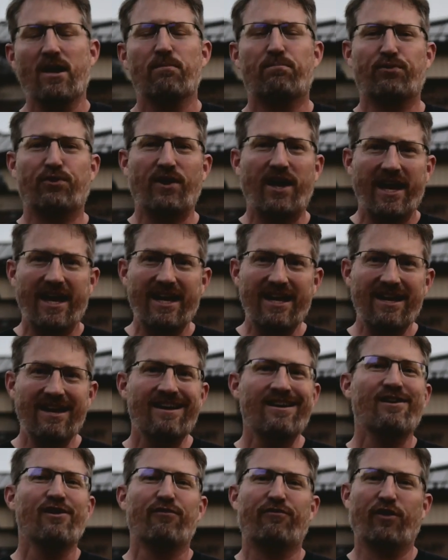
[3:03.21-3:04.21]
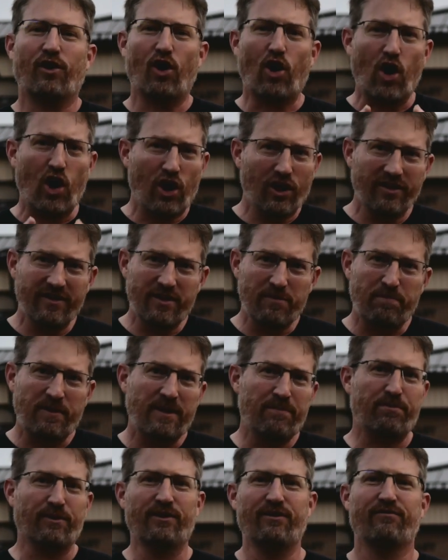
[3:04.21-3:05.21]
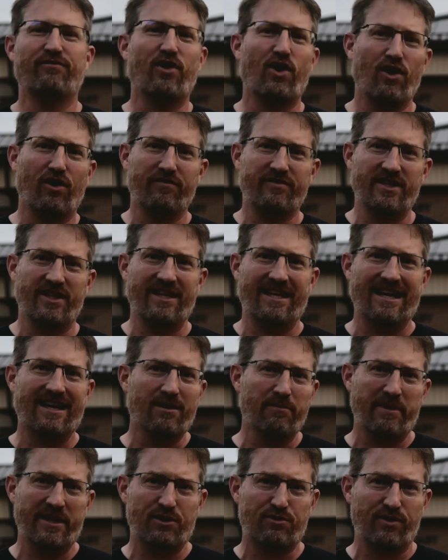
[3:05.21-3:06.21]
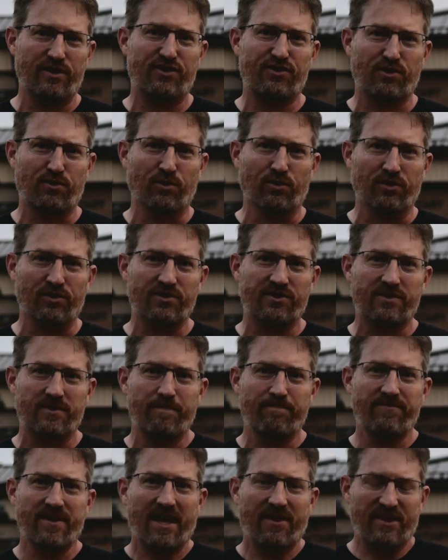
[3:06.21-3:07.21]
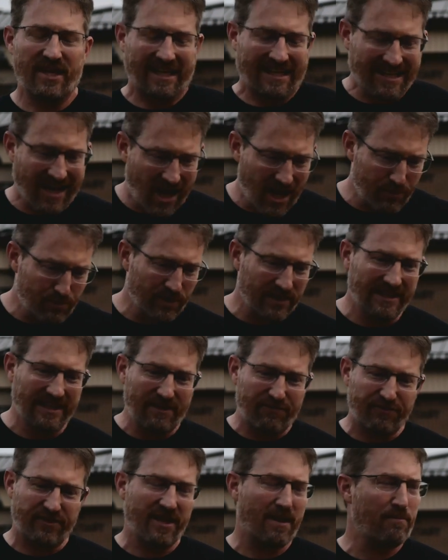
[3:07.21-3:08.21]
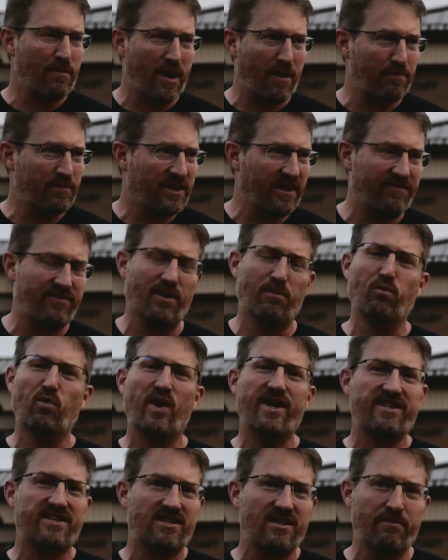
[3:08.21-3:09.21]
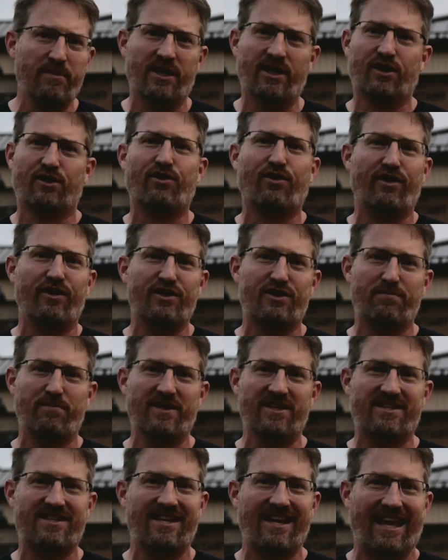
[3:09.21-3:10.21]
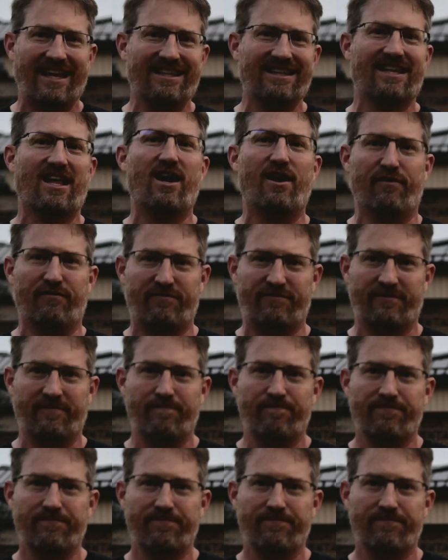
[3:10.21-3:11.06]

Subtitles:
Pray for all of the people involved in the elementary schools that God would lift them up, give them wisdom and encouragement and love.